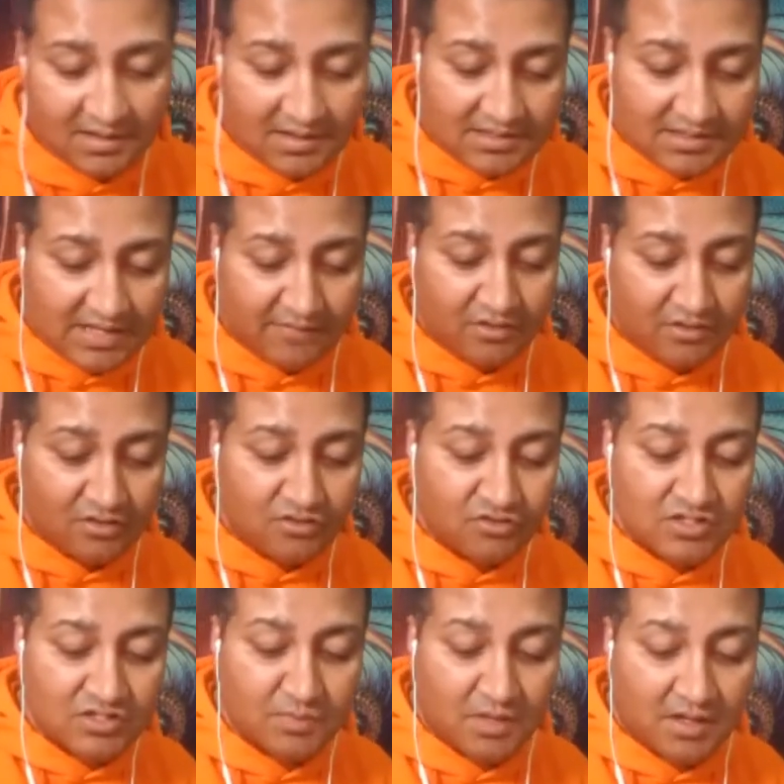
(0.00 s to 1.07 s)

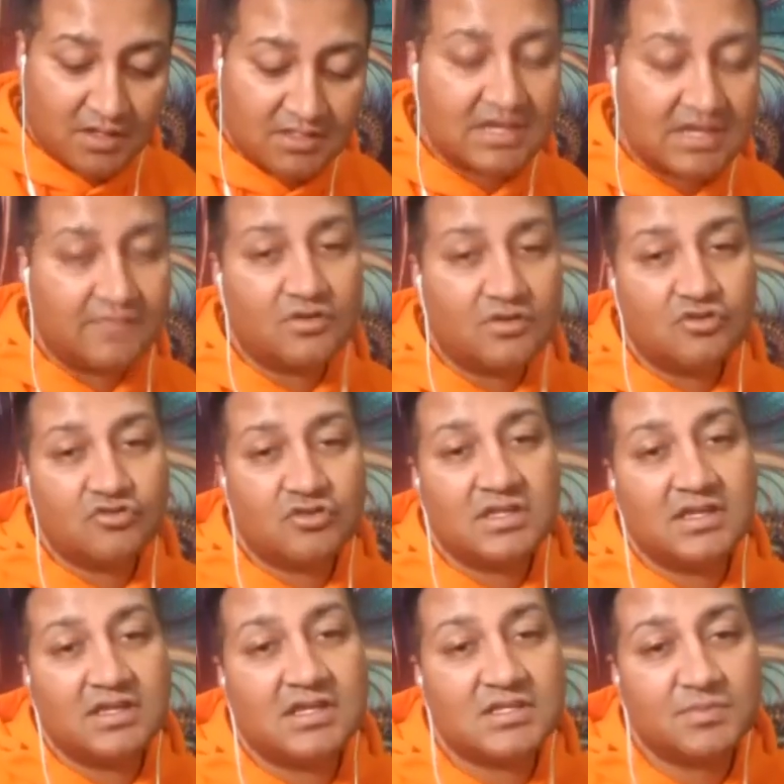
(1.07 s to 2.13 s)
700
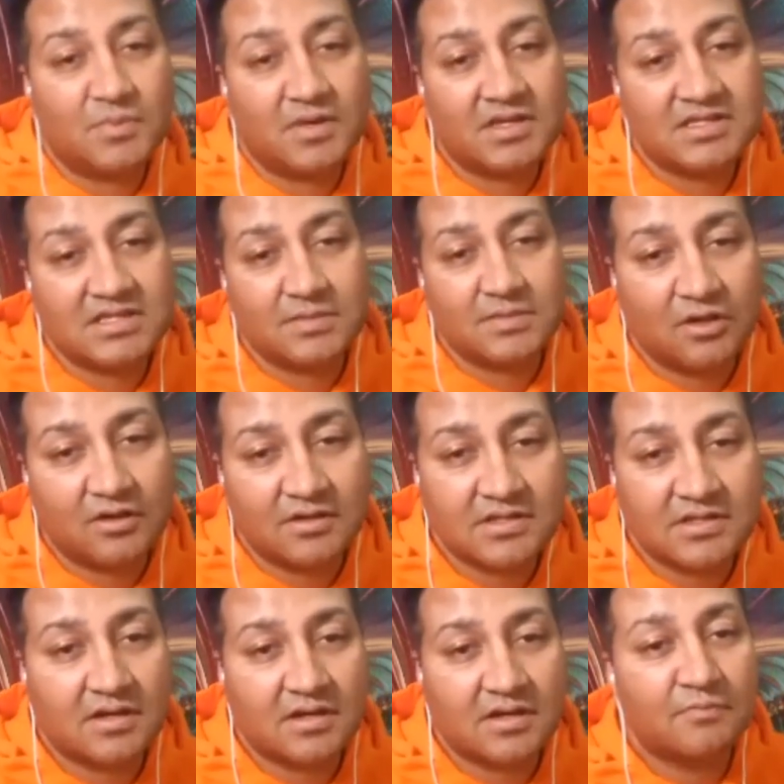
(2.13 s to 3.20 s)
years might seem a long
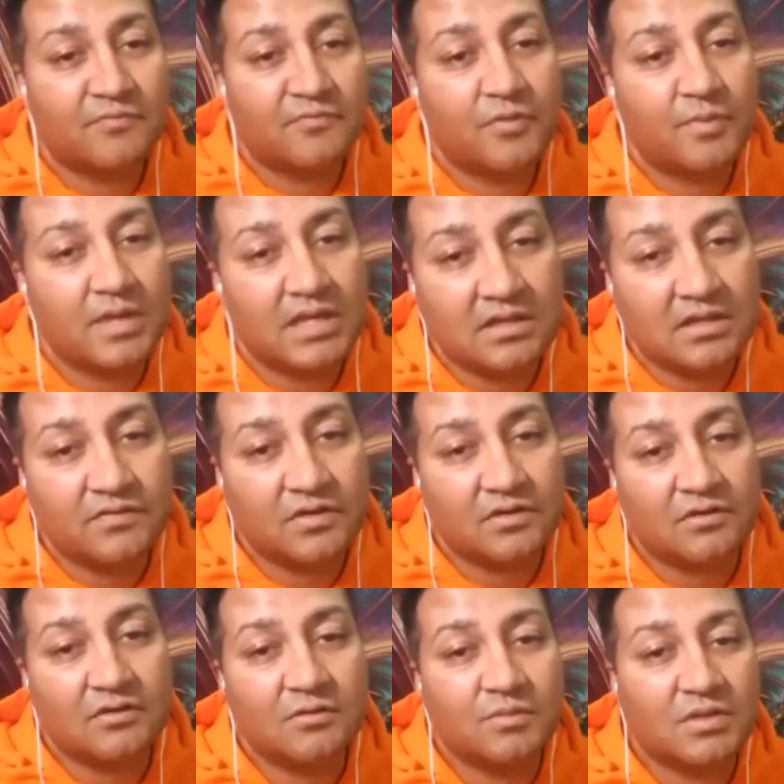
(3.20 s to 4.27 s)
time for many of
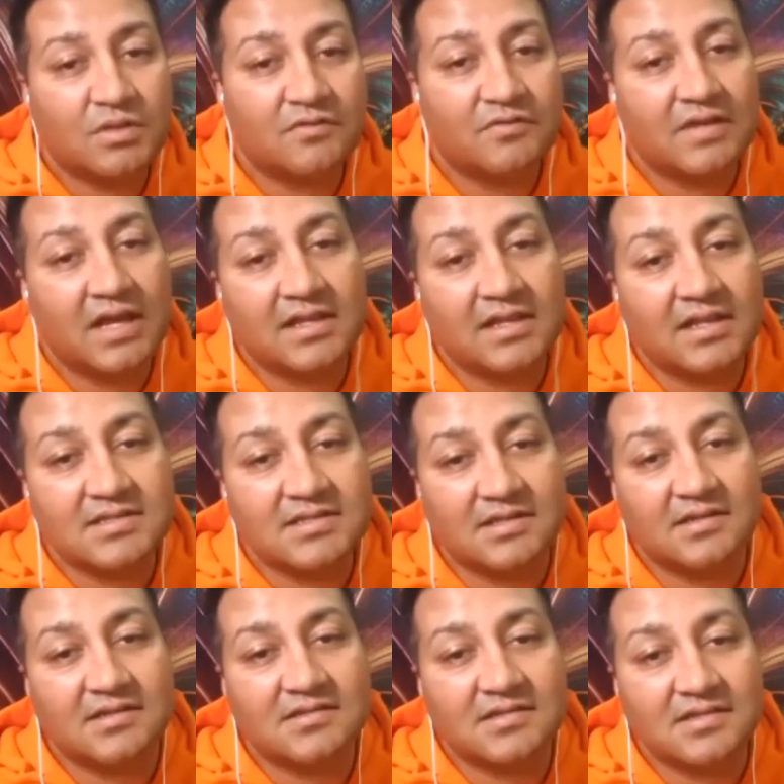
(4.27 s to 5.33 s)
you, but the reality
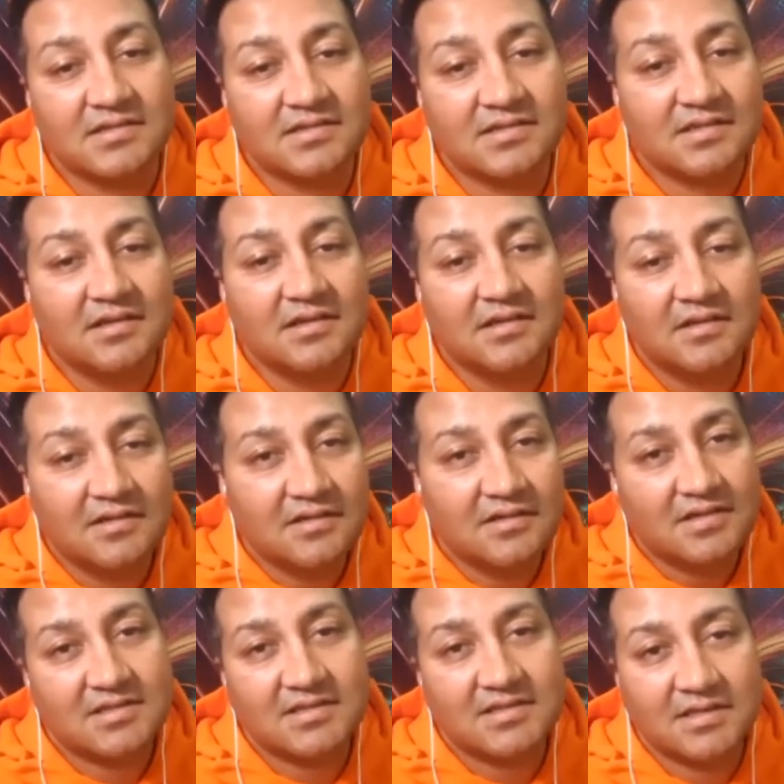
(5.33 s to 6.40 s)
is, it's
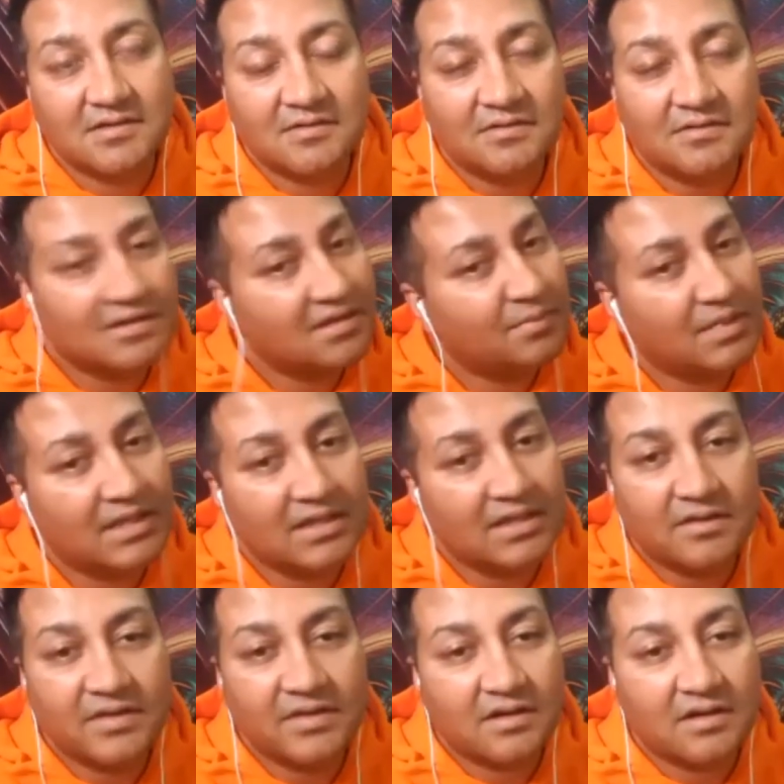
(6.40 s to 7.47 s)
still in a blink
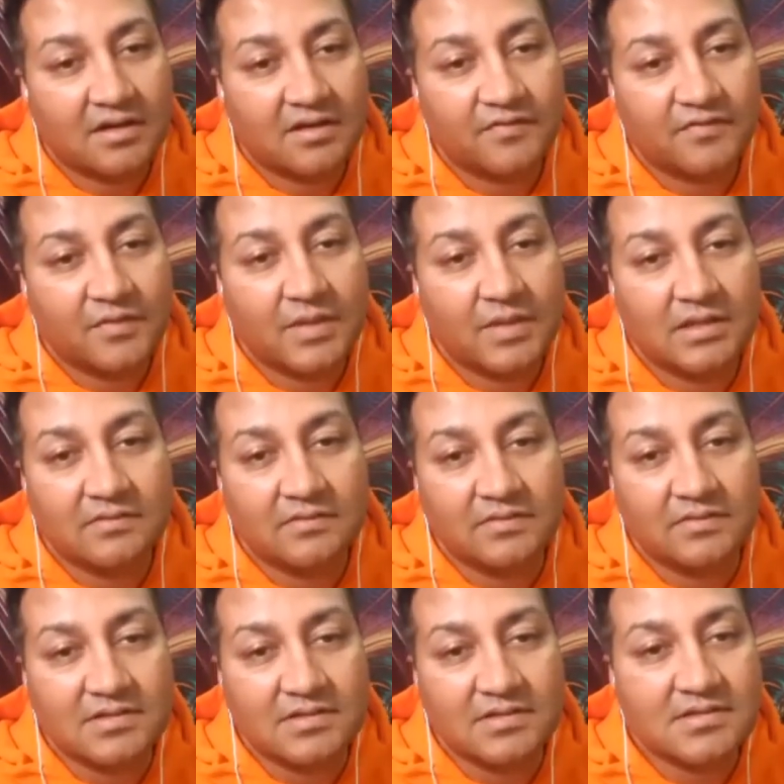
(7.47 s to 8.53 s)
of an eye for many of
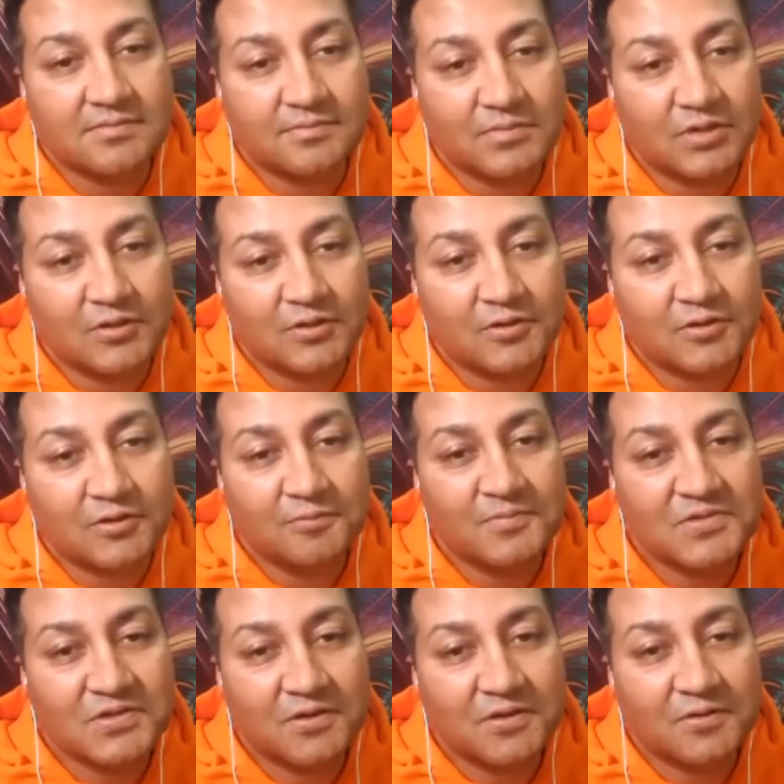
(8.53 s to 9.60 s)
us, you know?
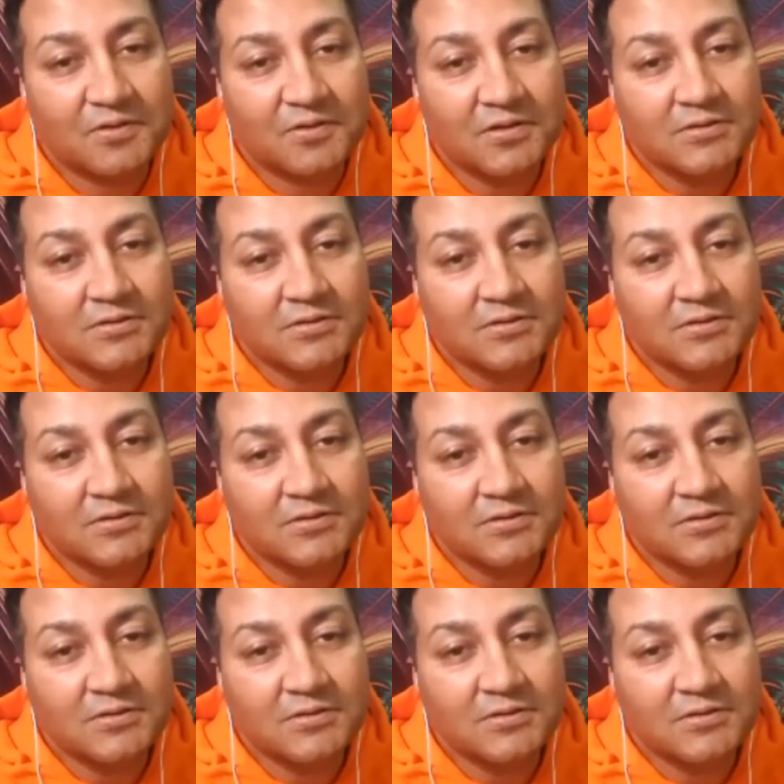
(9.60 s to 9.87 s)
So